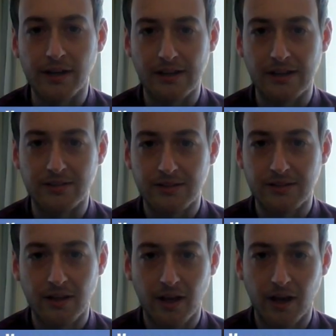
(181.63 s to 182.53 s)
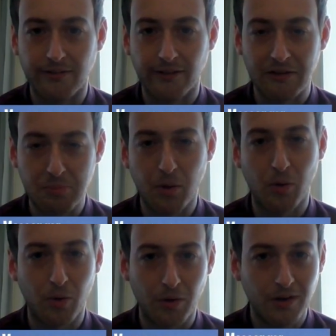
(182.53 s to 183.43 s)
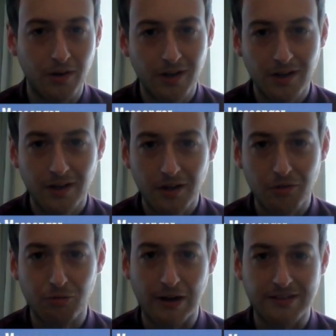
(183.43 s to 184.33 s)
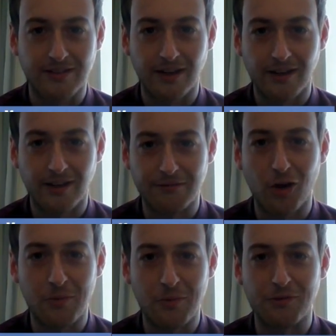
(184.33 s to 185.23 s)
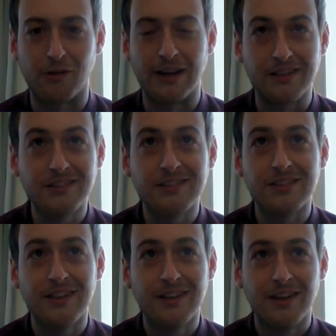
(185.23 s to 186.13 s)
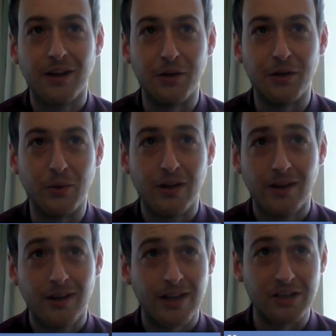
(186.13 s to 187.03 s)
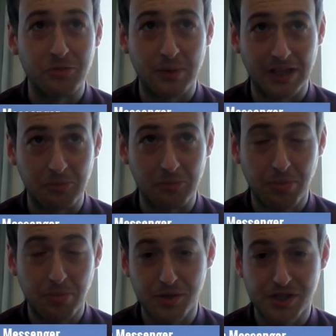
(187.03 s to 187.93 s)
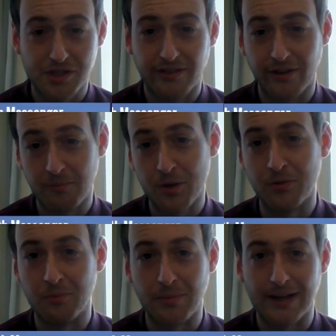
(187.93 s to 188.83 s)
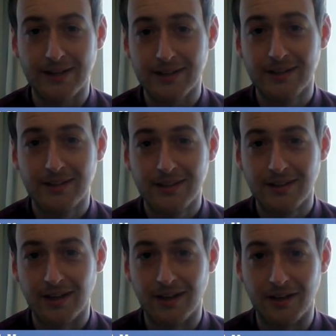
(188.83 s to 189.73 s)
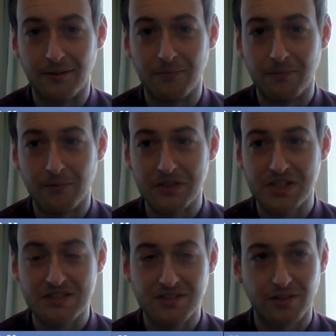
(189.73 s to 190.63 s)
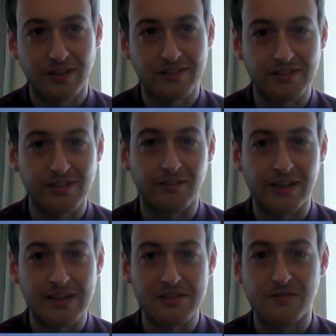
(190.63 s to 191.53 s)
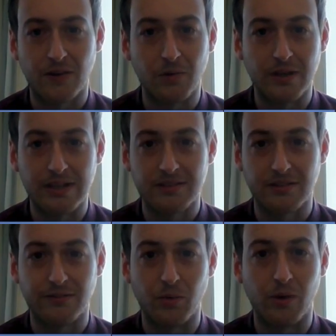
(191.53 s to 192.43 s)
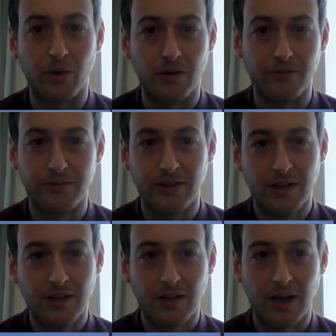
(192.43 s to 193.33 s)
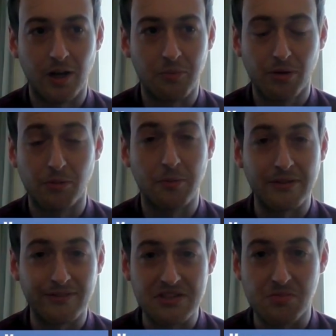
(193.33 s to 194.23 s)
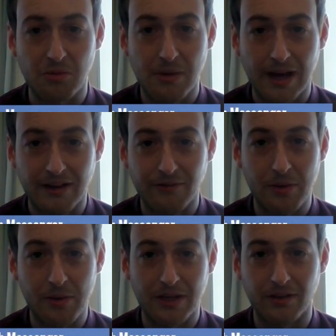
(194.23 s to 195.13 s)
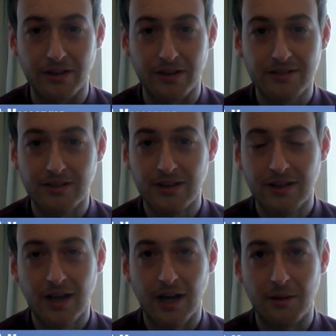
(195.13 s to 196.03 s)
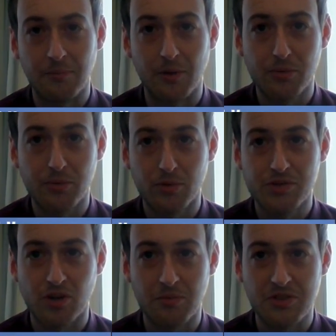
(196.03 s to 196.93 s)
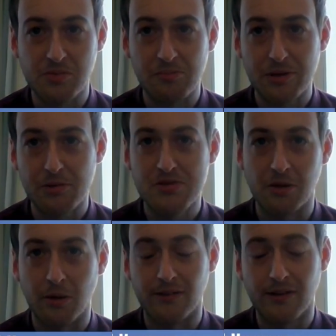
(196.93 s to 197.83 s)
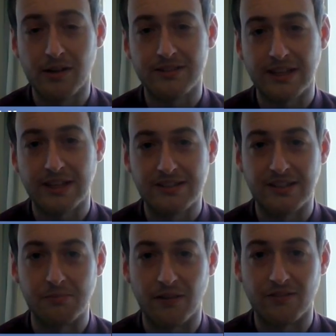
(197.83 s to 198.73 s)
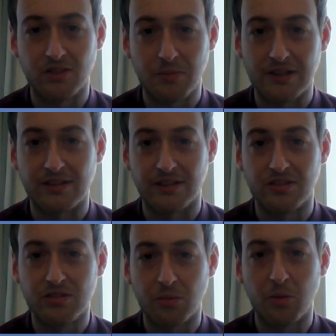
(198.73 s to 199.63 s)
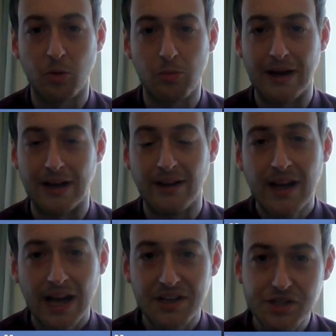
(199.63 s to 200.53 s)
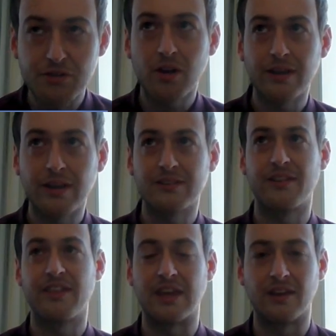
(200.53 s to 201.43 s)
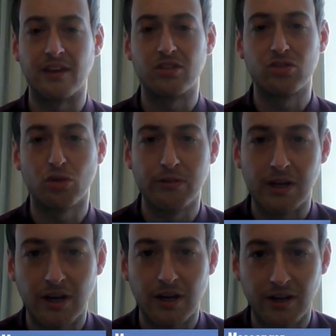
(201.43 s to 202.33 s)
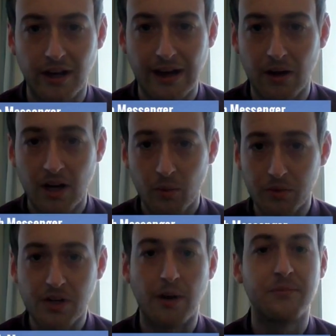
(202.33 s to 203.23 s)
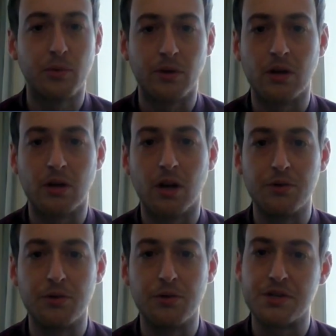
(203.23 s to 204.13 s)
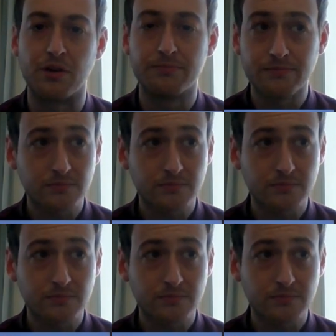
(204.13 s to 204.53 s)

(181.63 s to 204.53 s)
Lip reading: against a very poor wrestler in Roman Reigns, who is being pushed to the moon and back, which is not necessarily his fault. It's the fault of probably Vince McMahon, if we're being honest. But Braun Strowman's been built up over the last 18 months to be this unstoppable man. And you'd like to think that a storyline like that would come to a conclusion at